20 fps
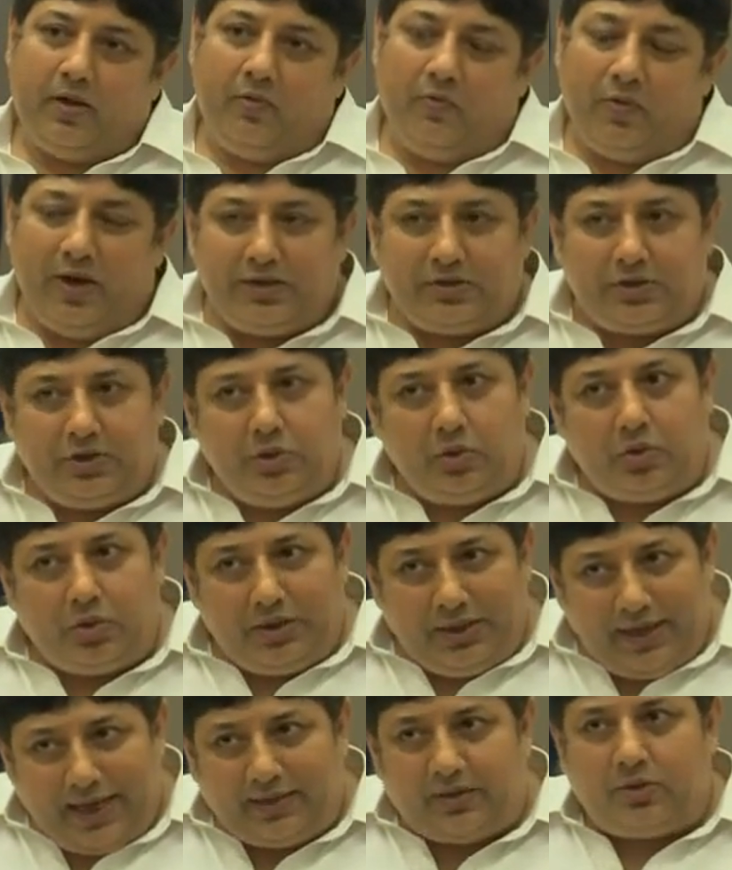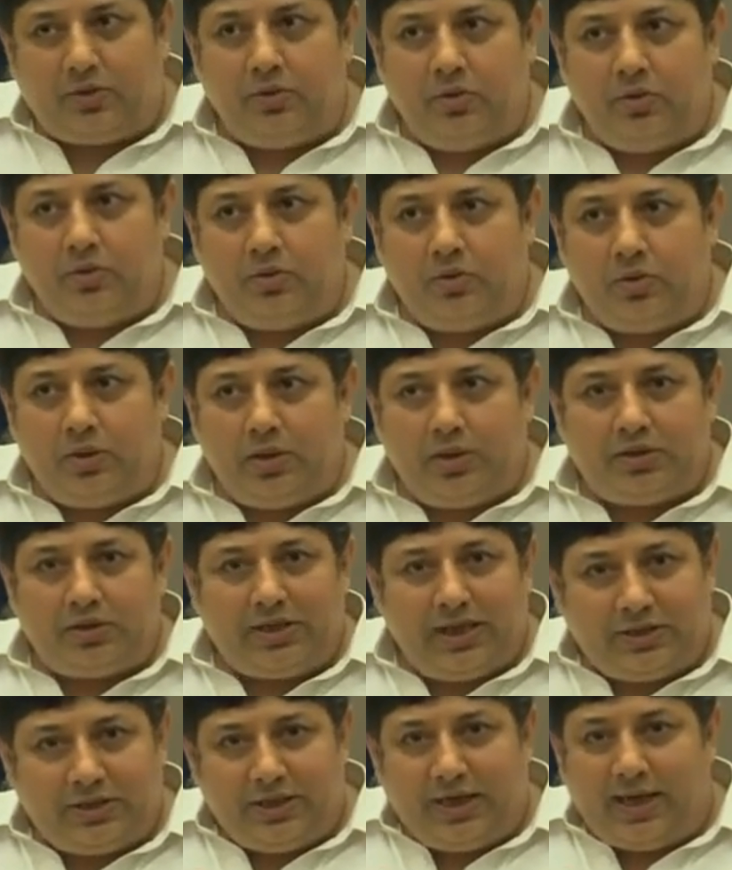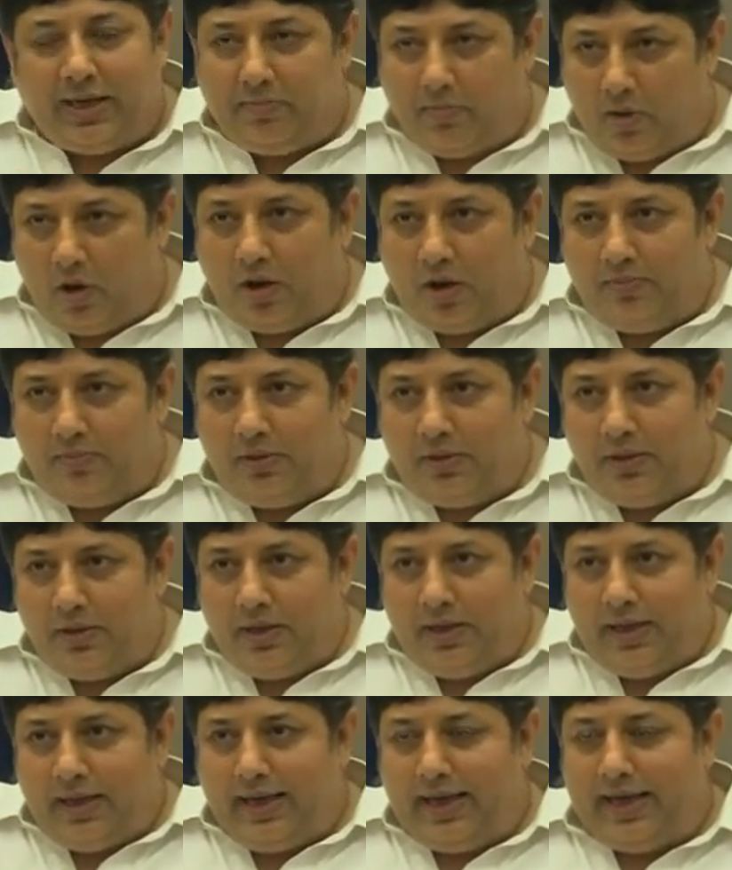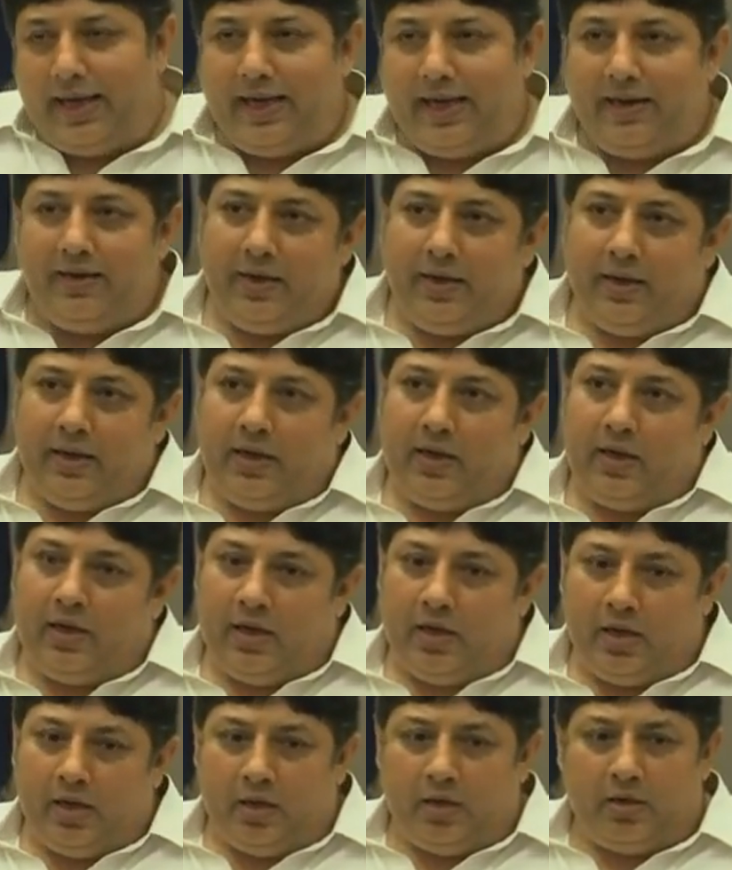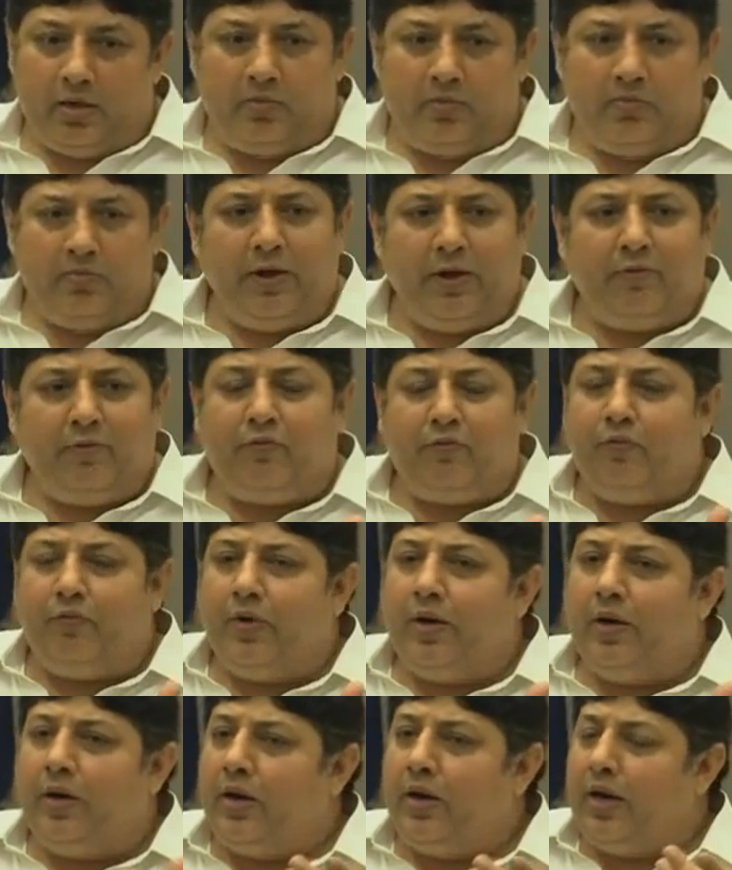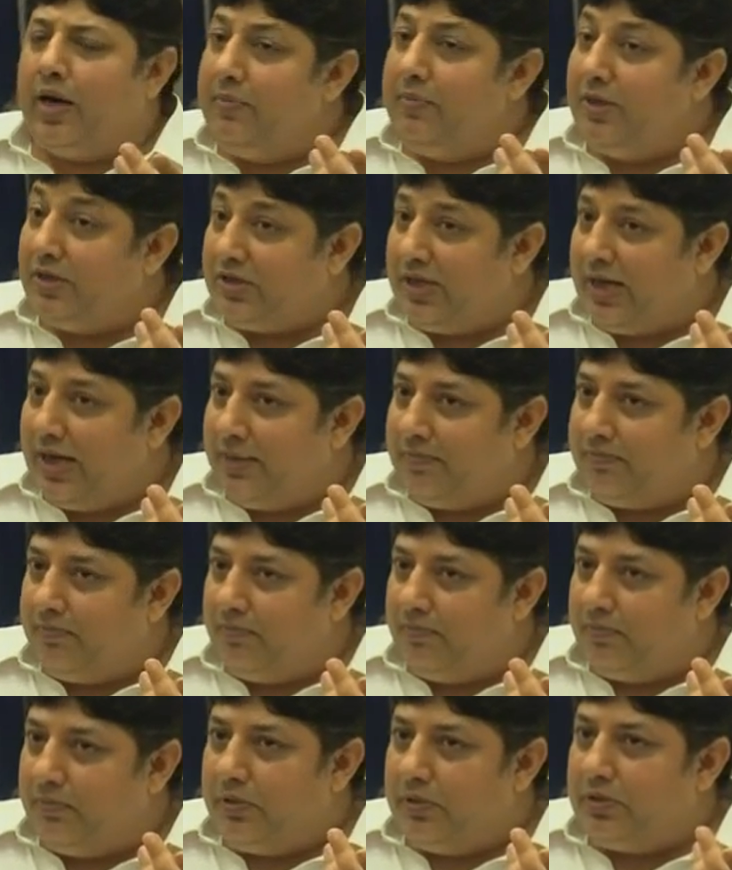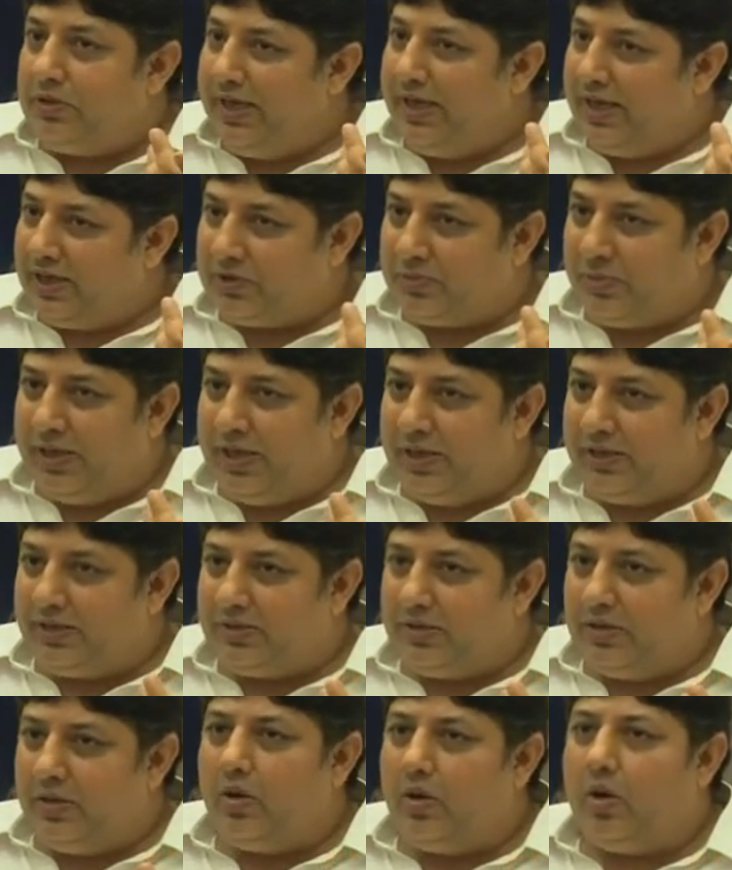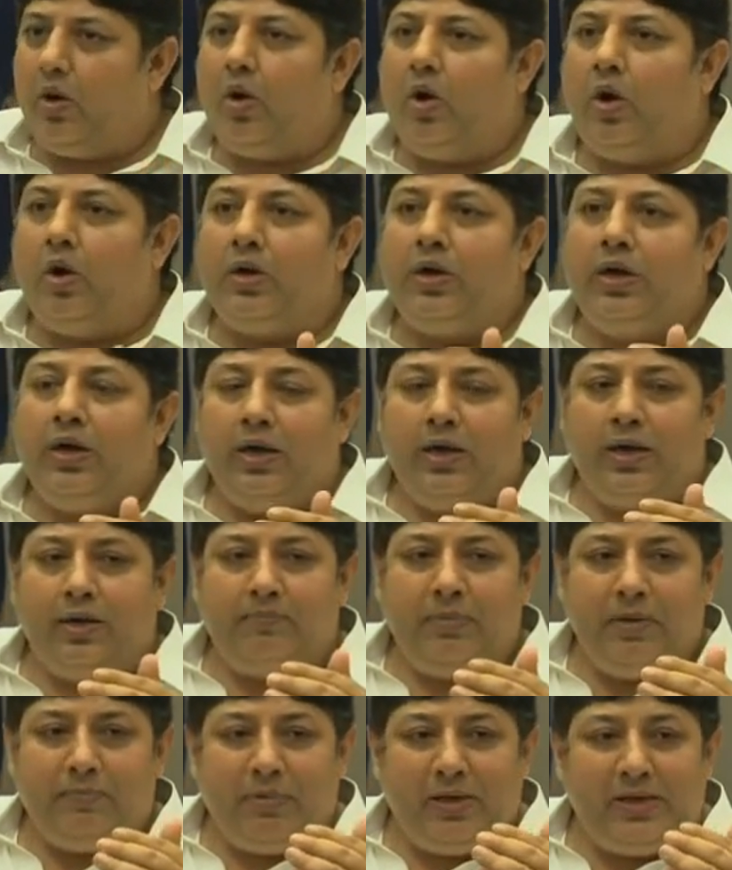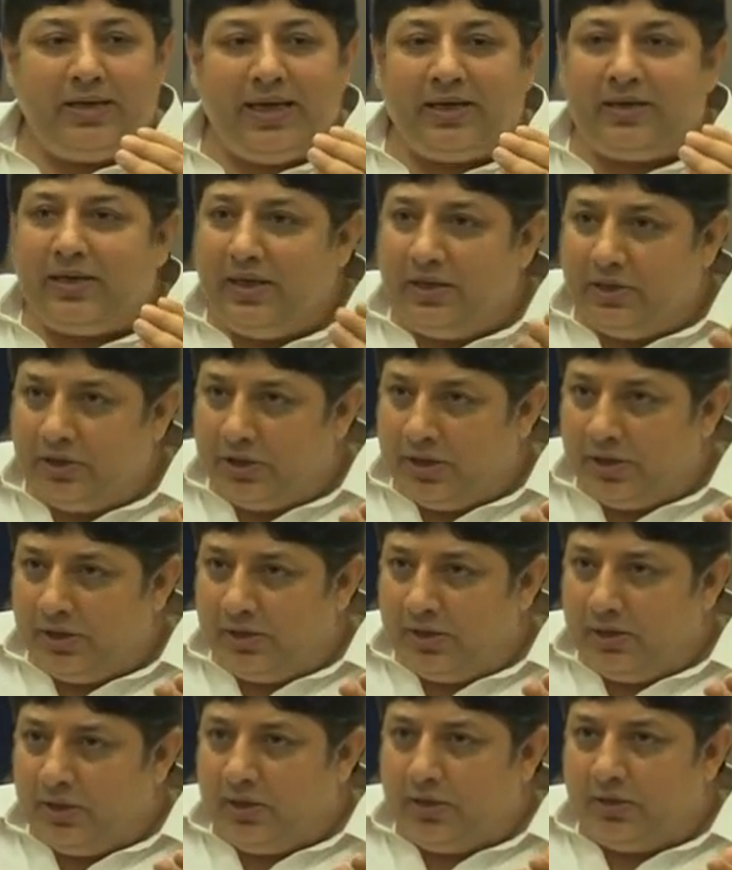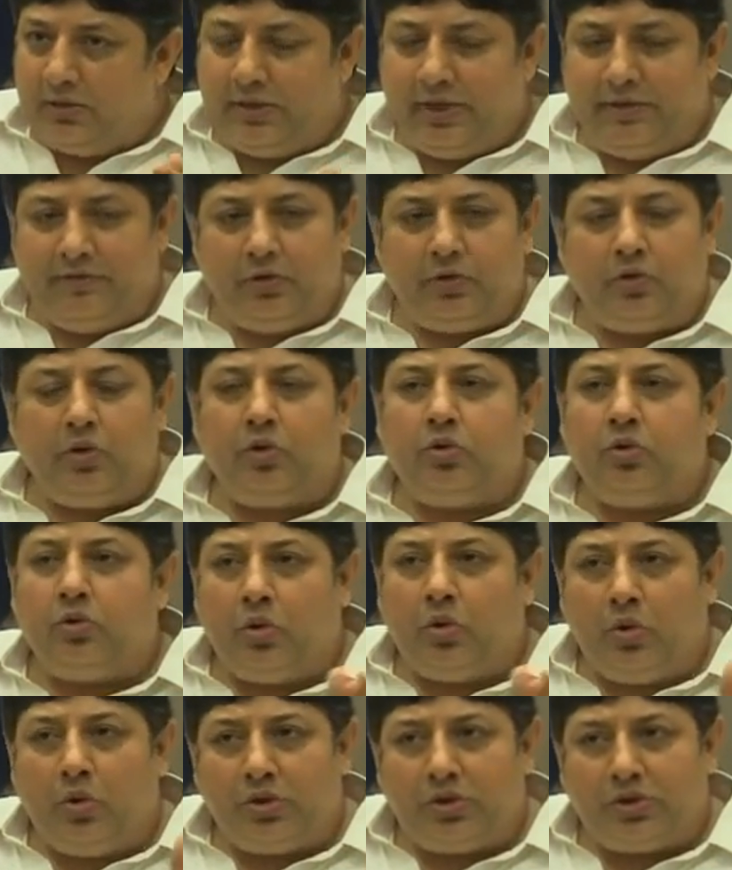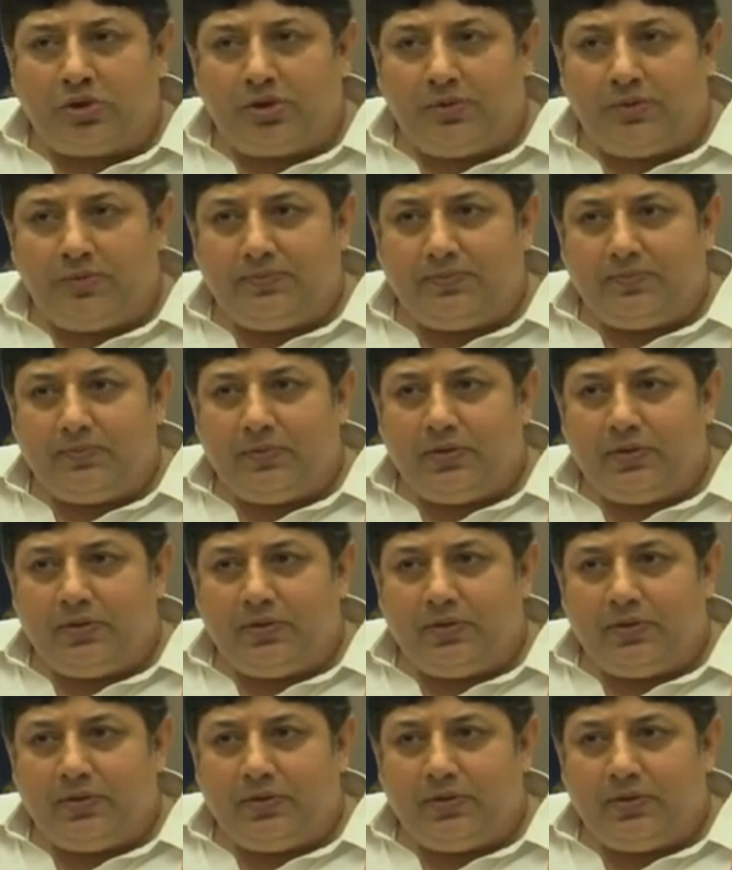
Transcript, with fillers: once you react to such a mob and uh, if uh, a mishap takes place or people get injured, they would go to courts,